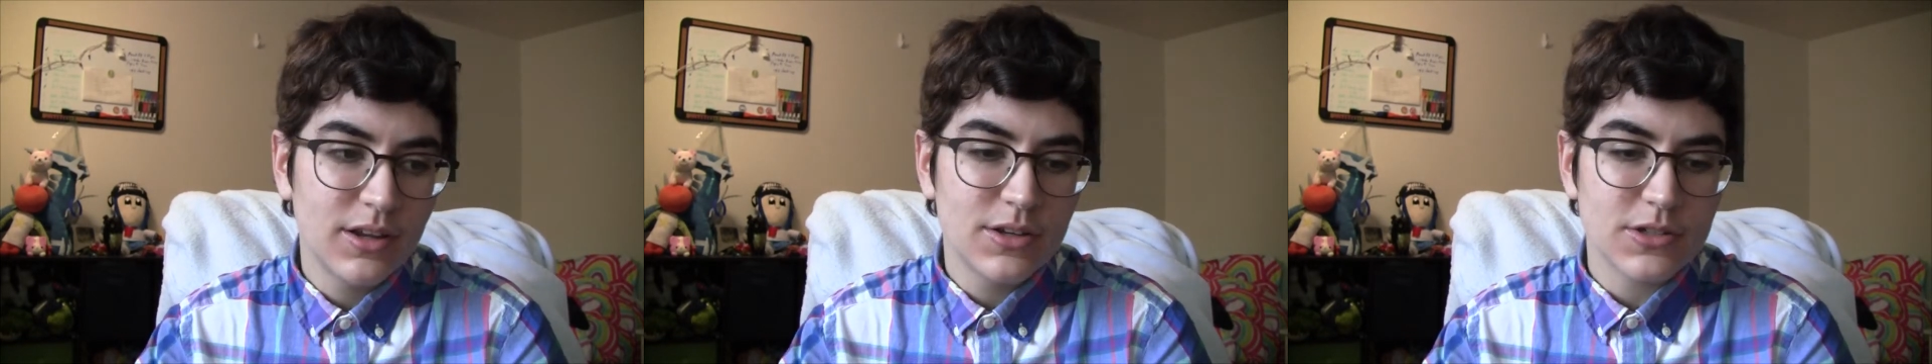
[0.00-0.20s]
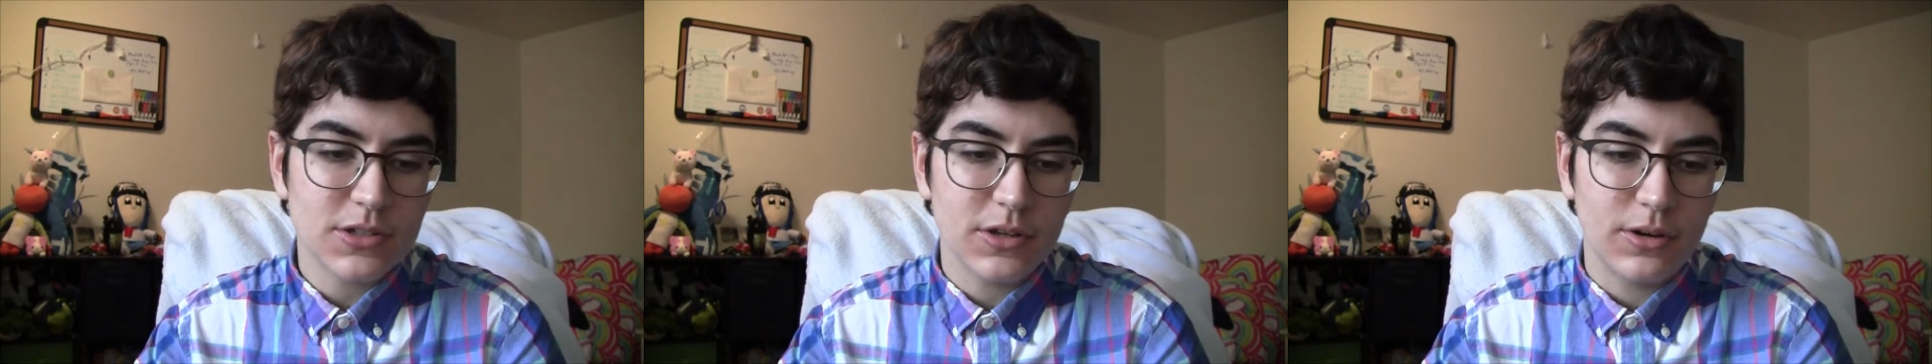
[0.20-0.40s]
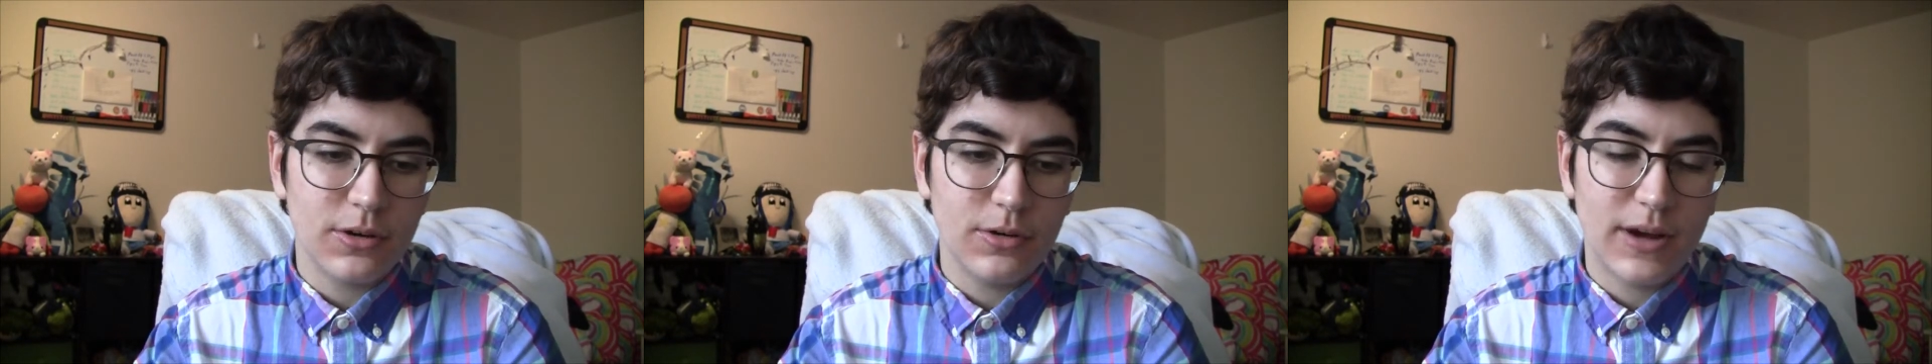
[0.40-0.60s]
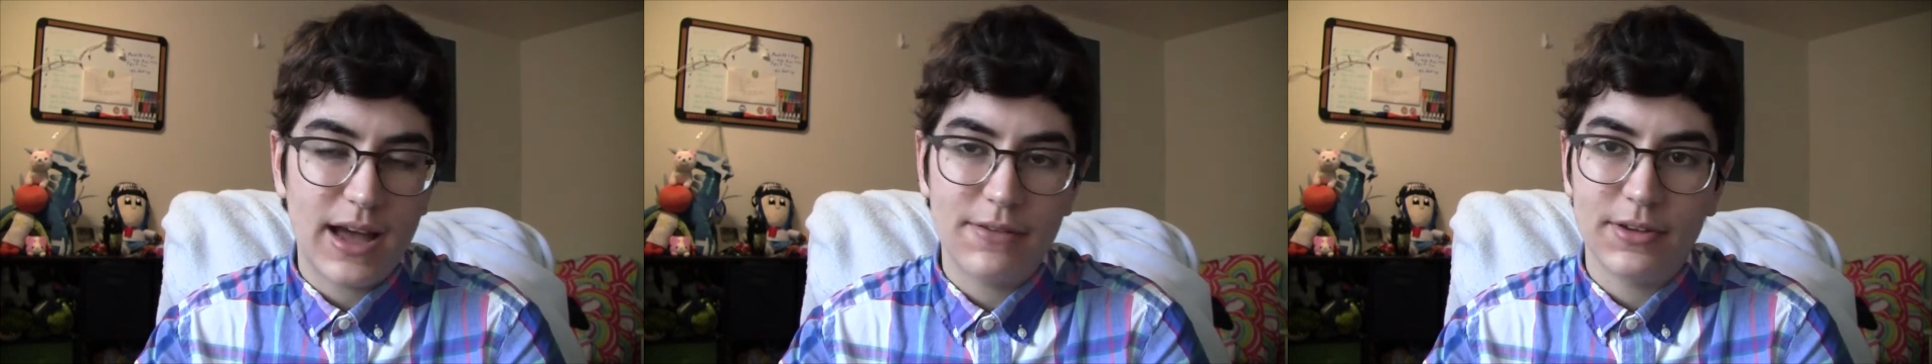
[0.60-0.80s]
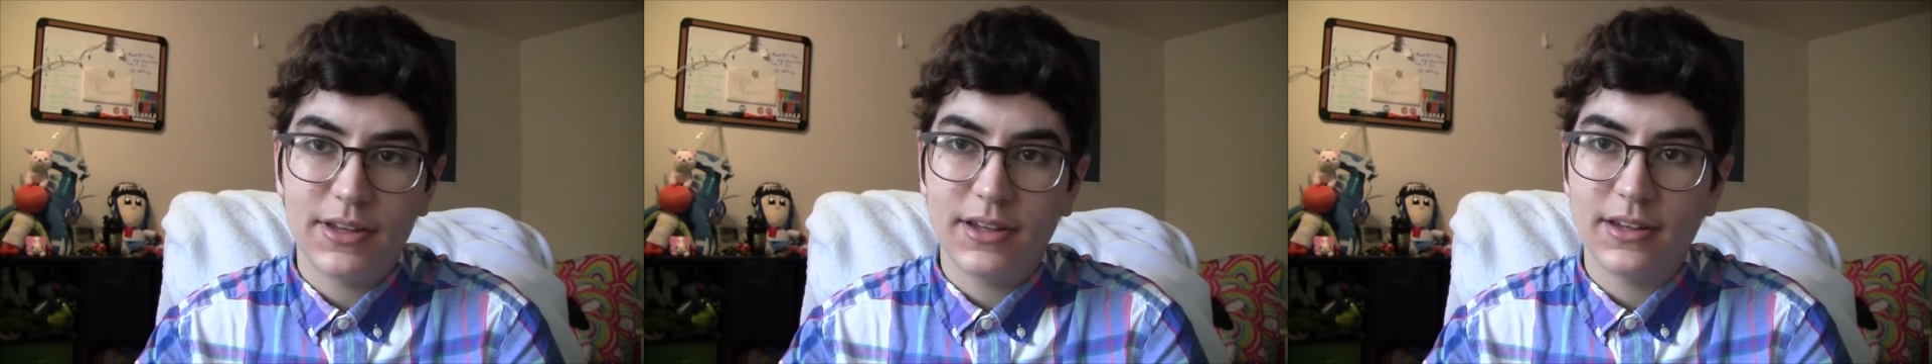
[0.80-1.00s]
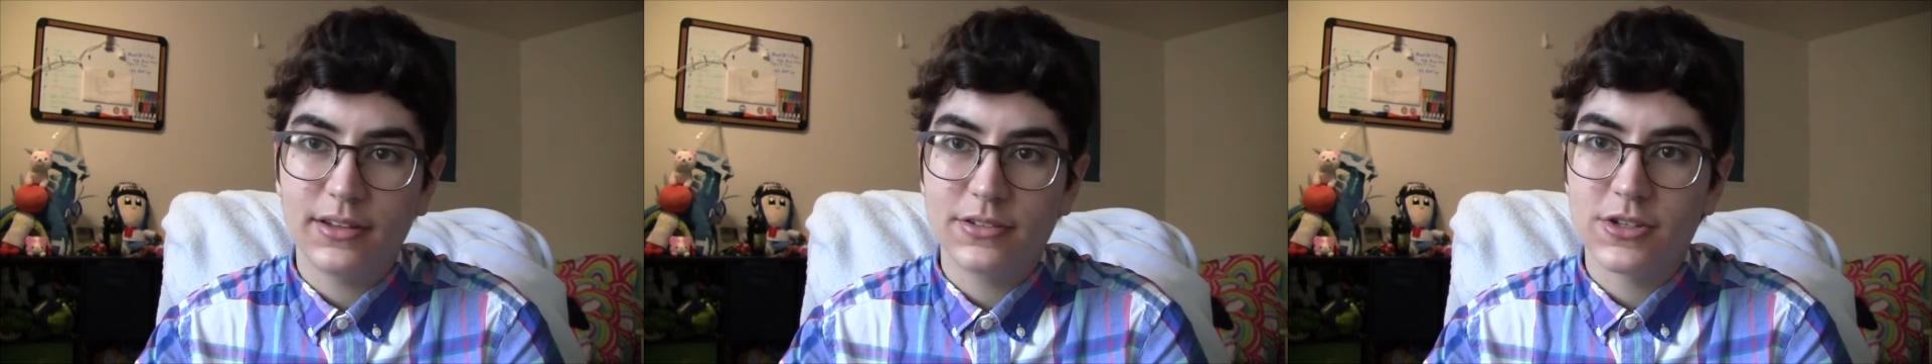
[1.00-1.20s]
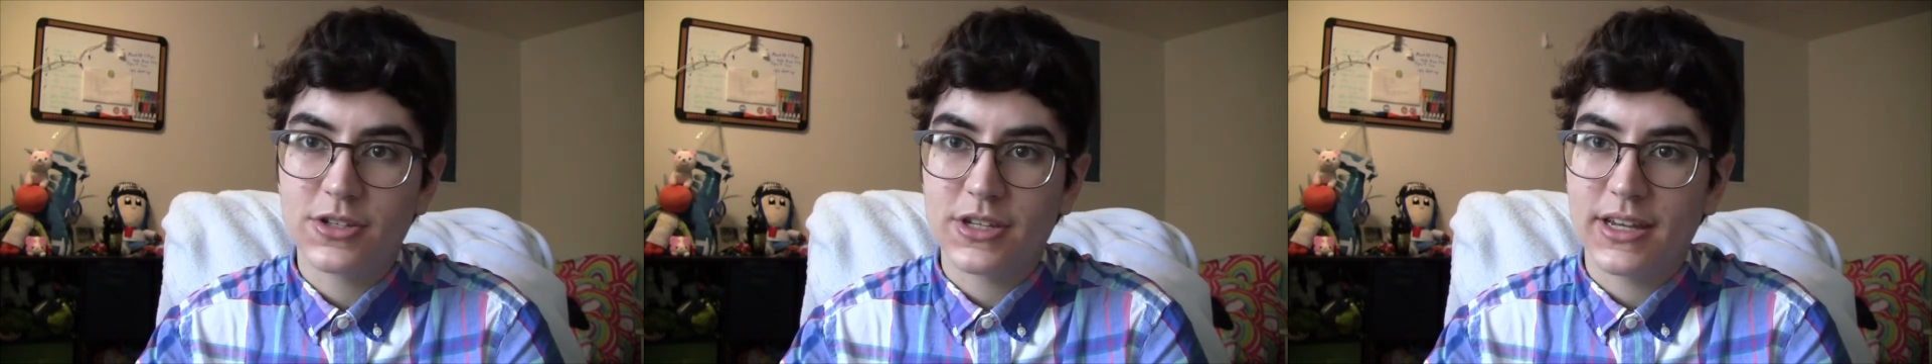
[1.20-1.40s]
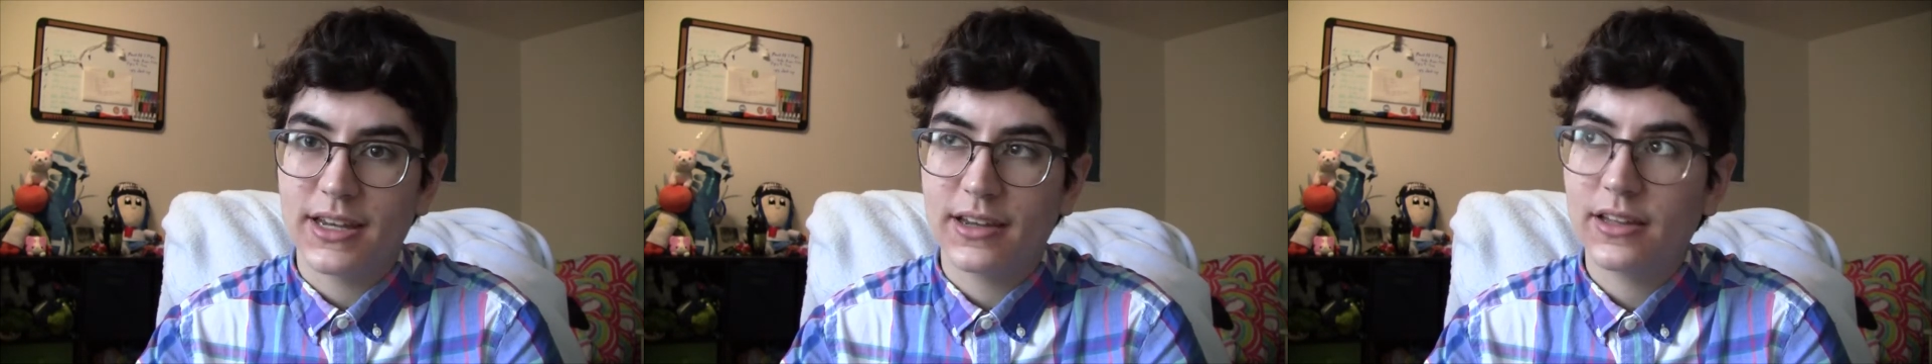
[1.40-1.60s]
So having
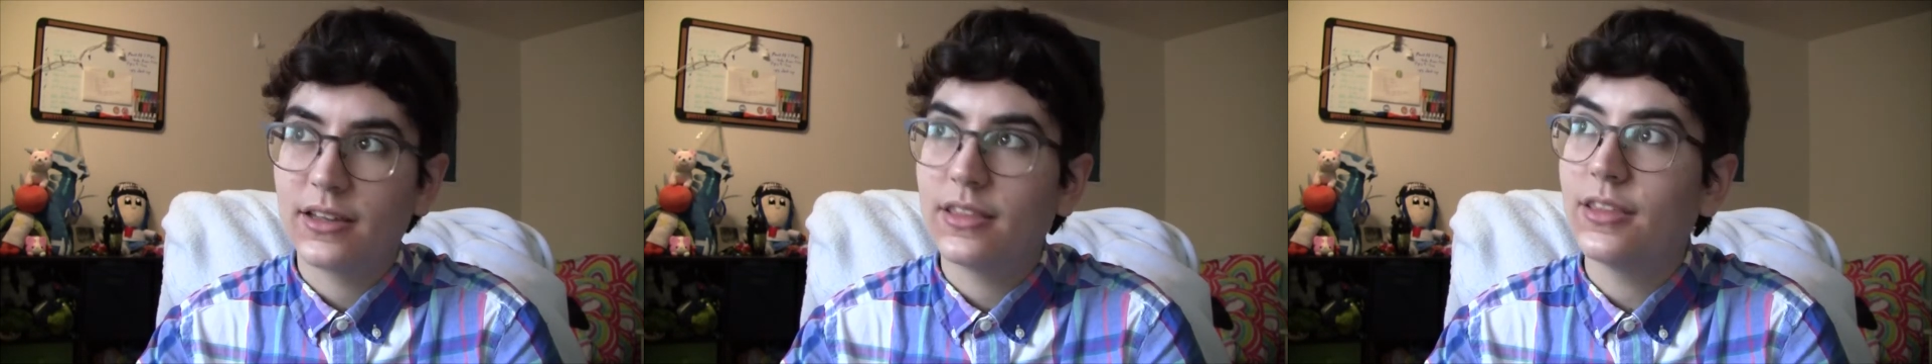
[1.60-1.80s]
just like